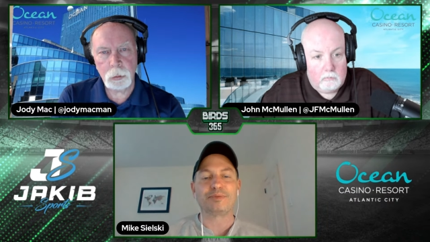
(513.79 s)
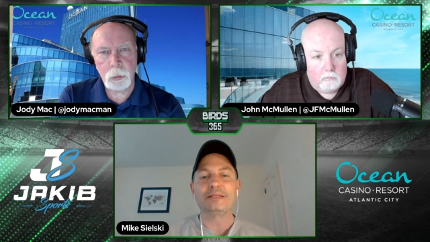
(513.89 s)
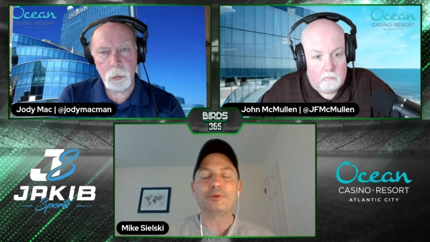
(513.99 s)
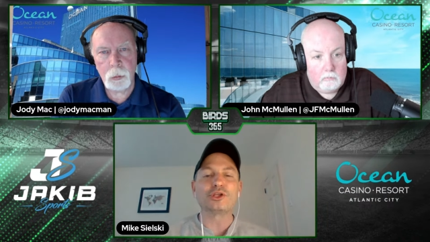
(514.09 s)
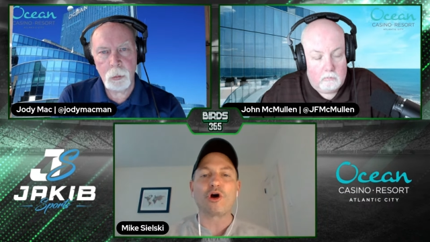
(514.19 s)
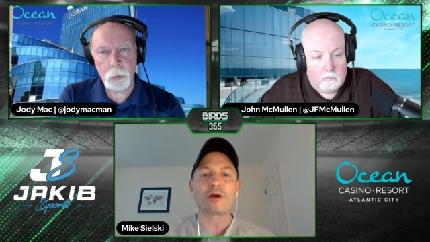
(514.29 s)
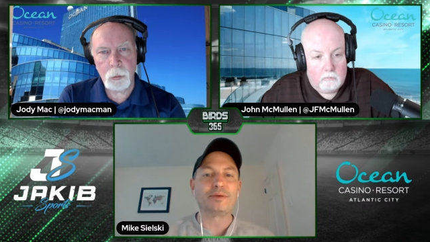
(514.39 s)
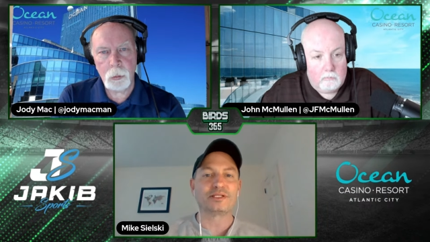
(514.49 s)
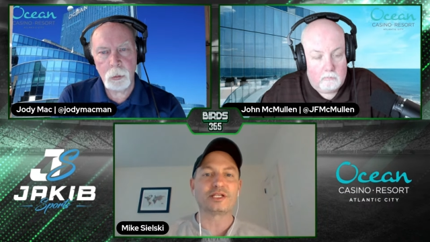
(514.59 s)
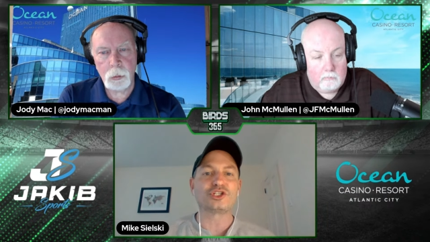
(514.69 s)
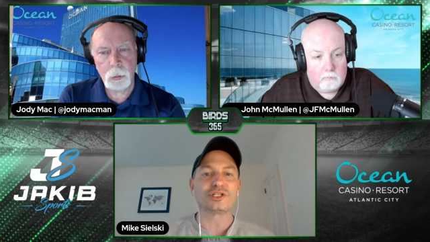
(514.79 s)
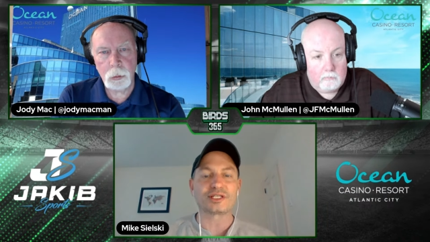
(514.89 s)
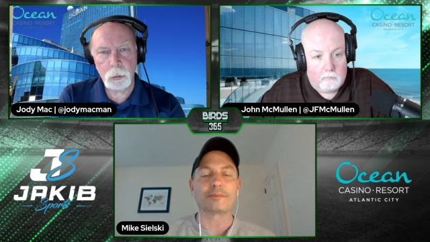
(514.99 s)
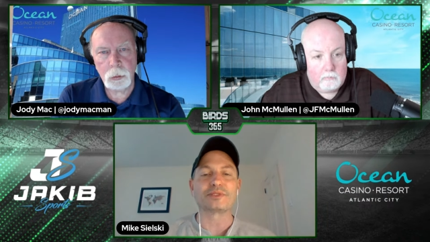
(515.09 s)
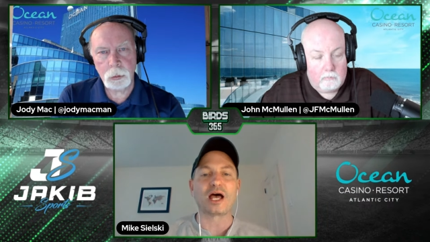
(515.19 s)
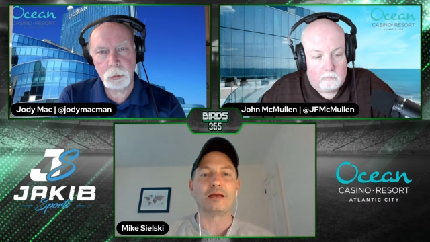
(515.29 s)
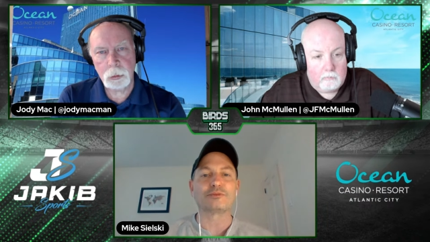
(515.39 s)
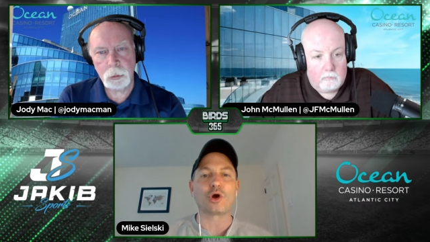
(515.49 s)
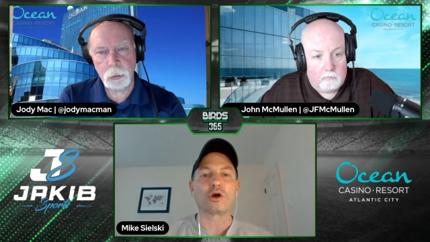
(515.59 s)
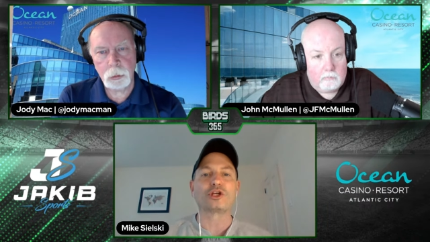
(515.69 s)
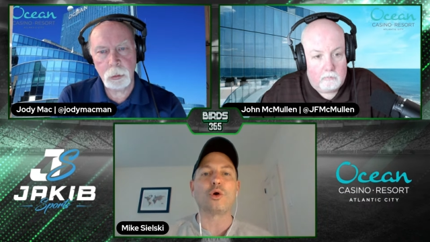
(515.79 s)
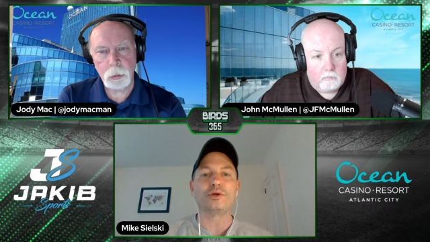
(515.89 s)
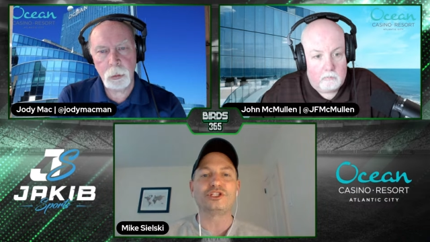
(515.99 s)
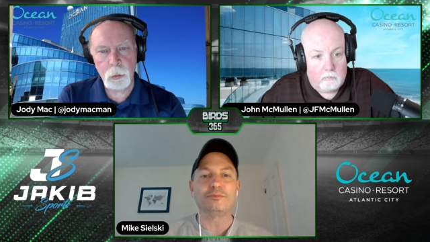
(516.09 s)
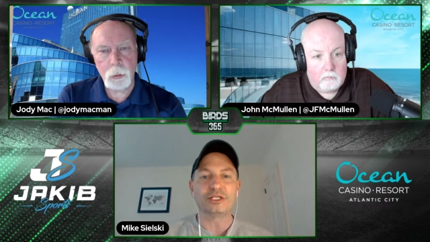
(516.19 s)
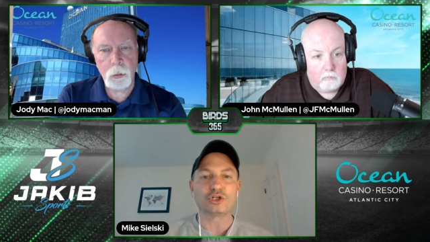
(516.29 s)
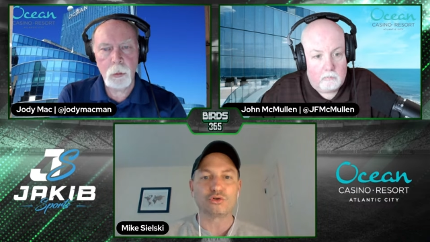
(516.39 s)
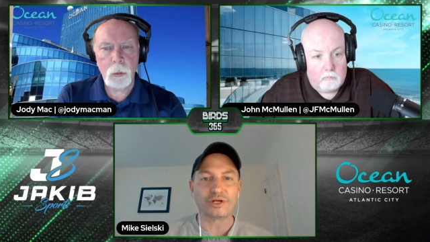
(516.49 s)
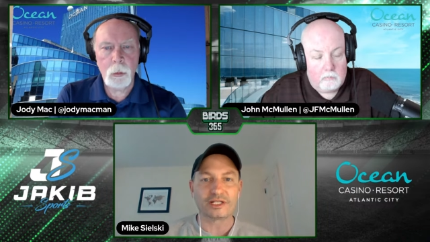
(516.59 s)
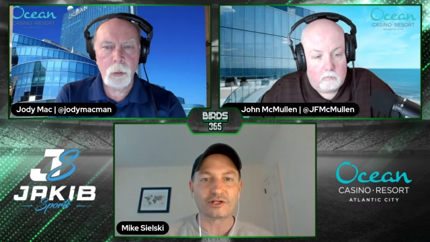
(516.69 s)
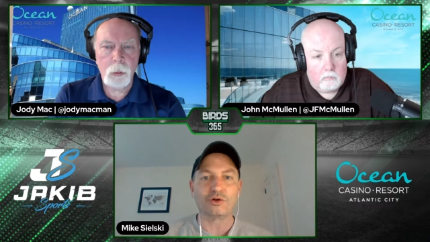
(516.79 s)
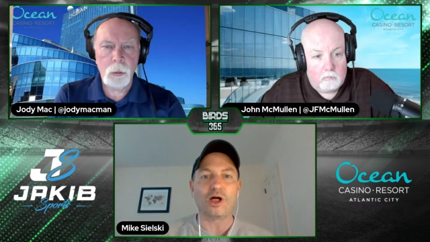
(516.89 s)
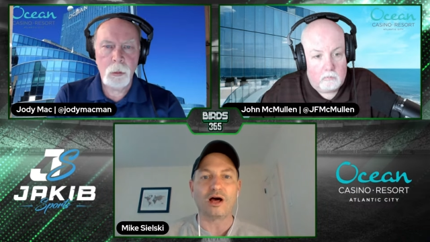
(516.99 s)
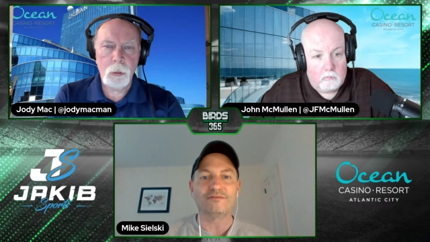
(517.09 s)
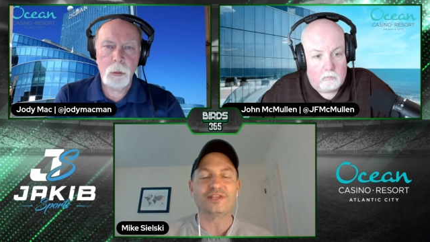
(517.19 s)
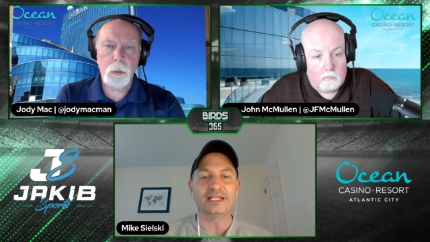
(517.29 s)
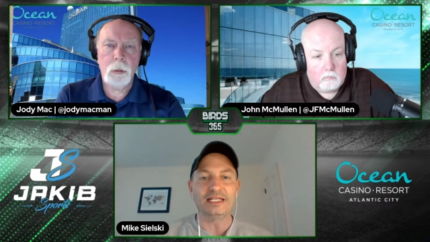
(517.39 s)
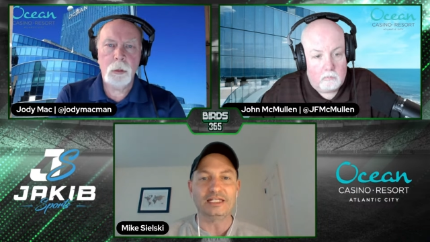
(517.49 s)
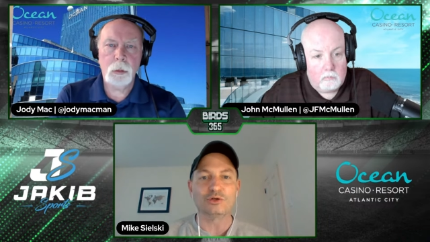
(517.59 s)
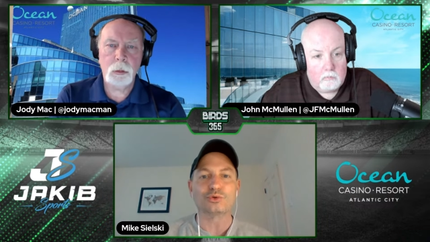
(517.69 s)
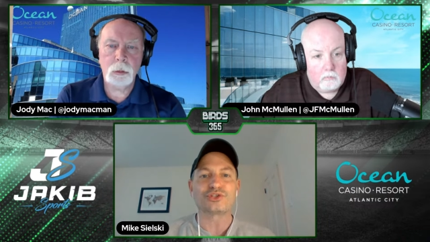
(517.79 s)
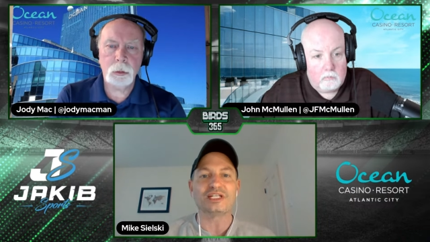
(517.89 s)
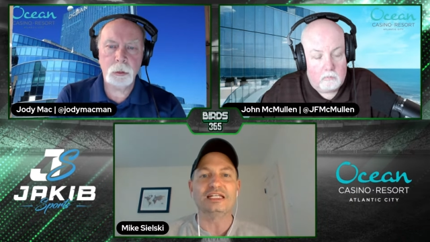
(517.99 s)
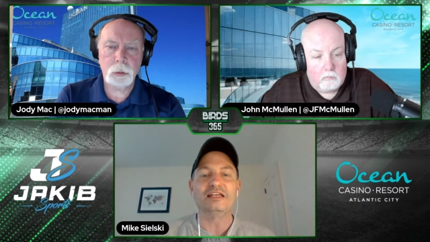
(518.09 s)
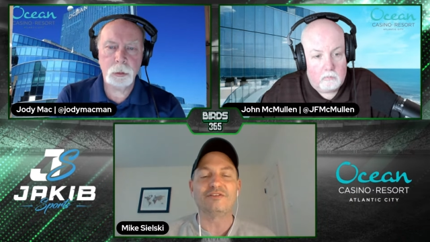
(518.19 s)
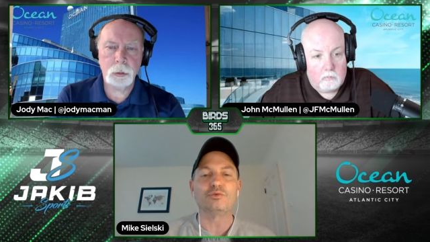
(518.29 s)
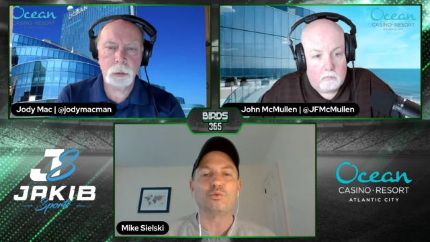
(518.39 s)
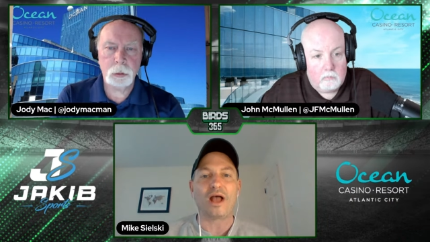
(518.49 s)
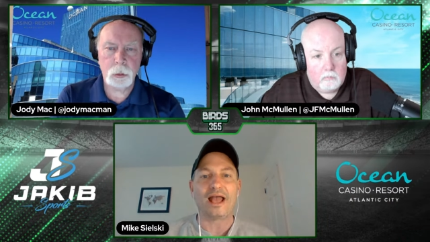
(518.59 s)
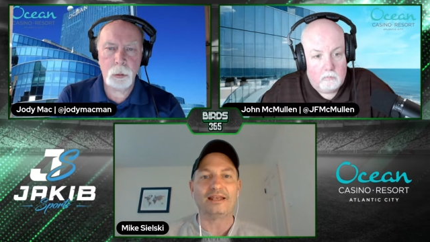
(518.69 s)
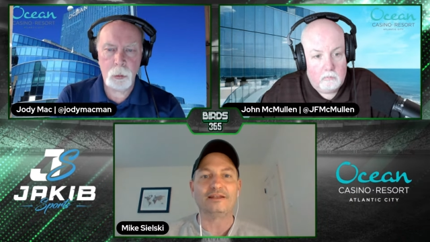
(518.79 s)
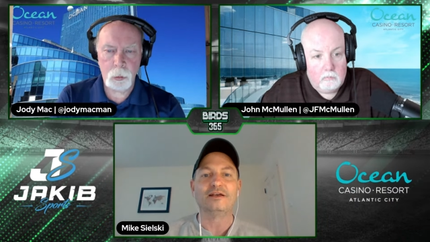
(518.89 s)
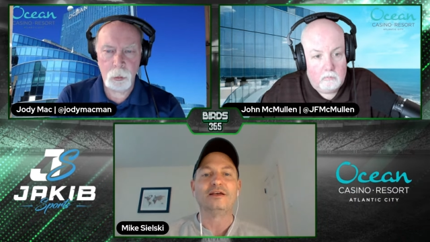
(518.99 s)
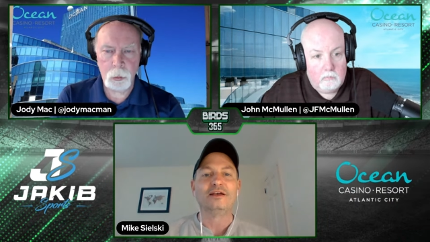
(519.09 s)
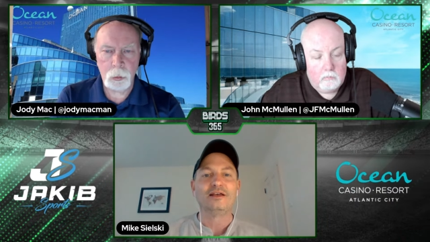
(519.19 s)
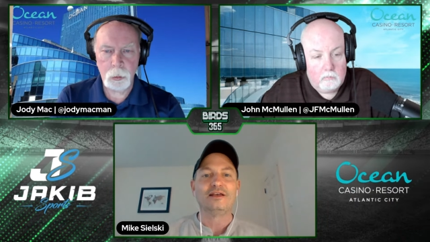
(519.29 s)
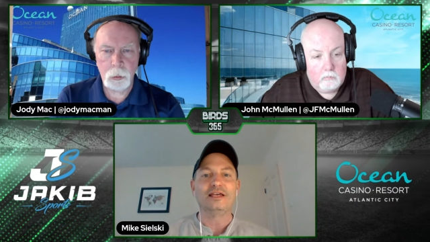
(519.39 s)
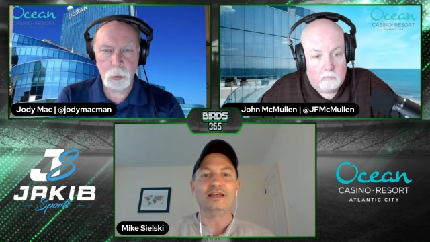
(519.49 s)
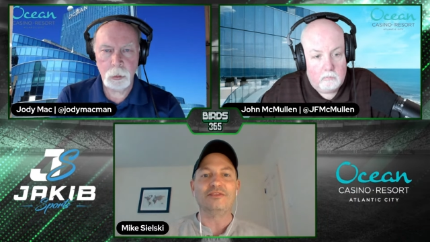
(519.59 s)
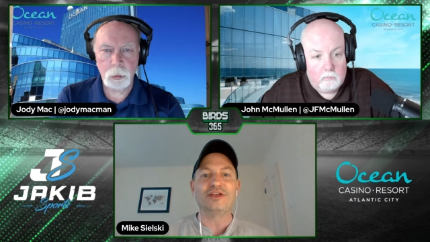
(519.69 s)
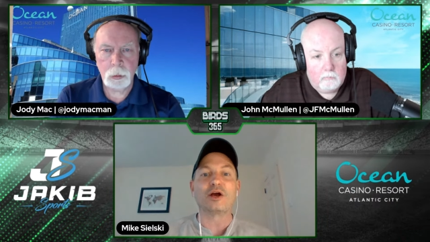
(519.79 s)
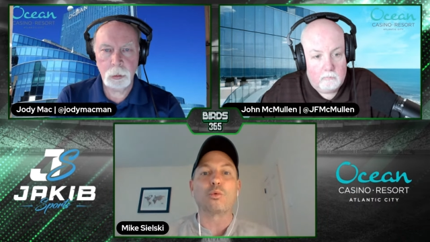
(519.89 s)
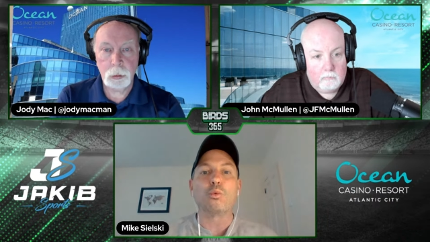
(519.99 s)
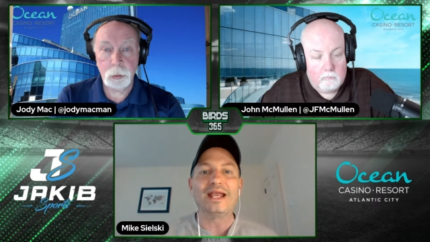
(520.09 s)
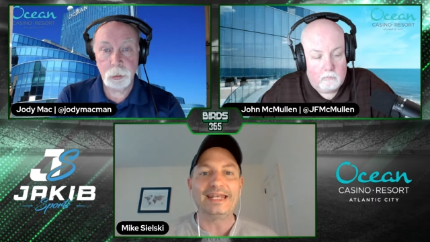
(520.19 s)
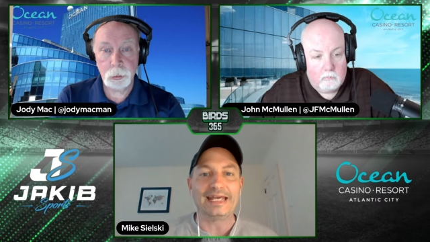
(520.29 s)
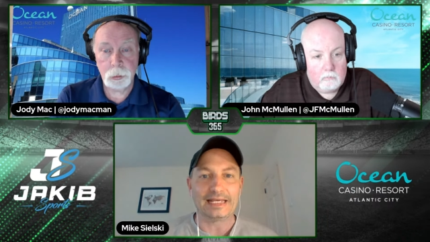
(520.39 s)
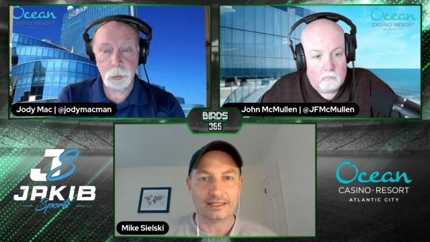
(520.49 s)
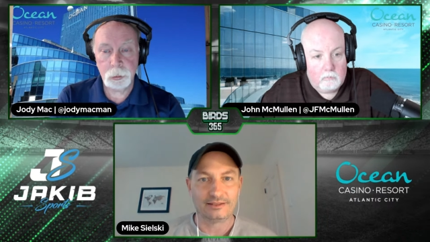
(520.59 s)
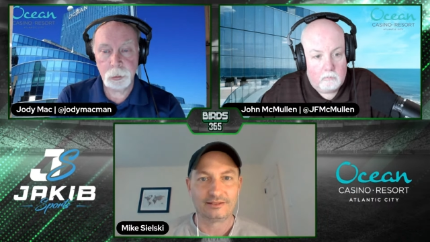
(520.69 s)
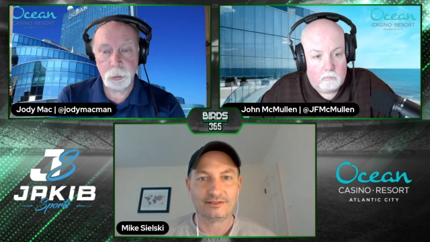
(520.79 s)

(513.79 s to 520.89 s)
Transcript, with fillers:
Speaker 1: people in our position sometimes are going to be critical of the Eagles even when they're winning.